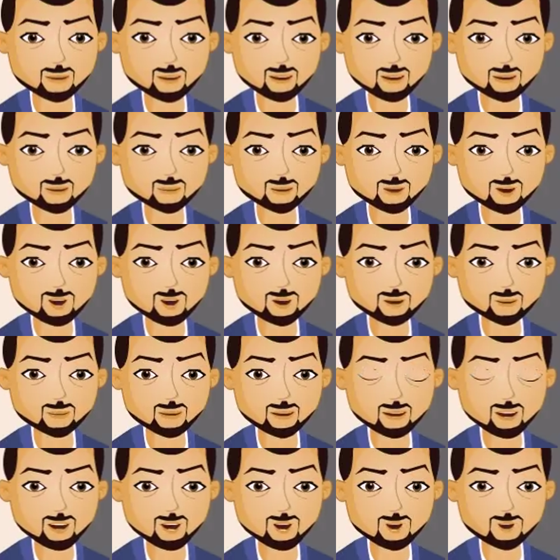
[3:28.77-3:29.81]
It is a
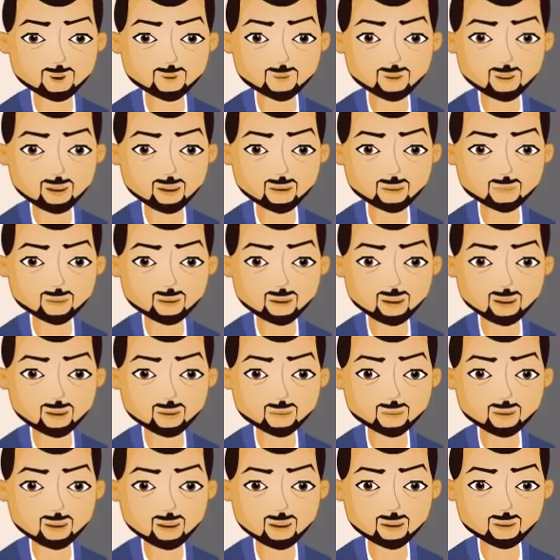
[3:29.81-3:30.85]
value that can be
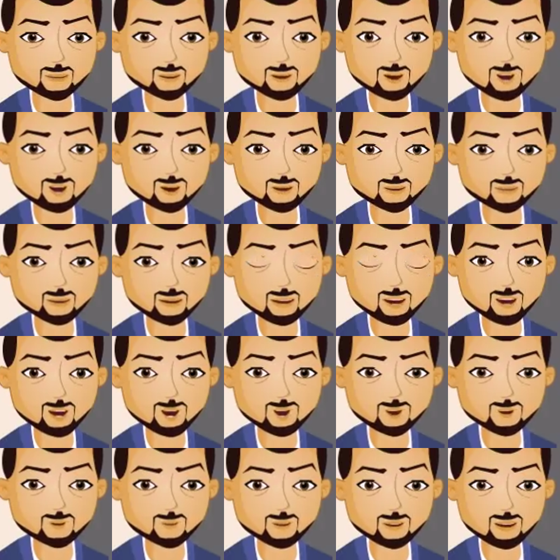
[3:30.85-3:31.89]
multiplied by
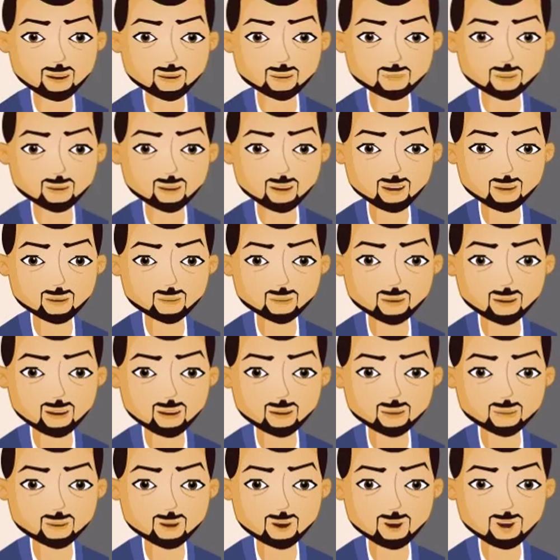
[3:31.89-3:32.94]
itself to give the
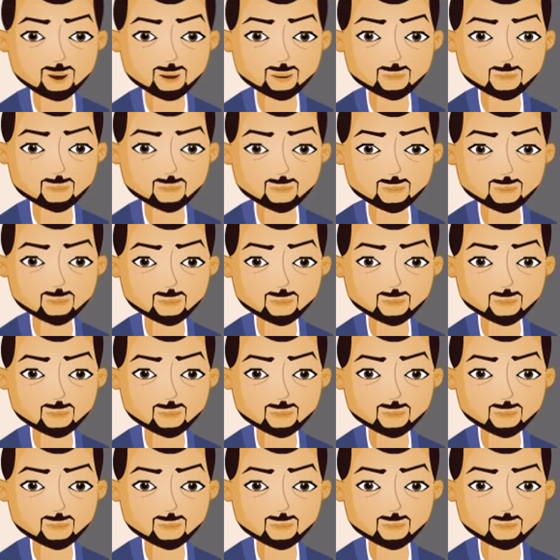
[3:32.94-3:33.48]
original number.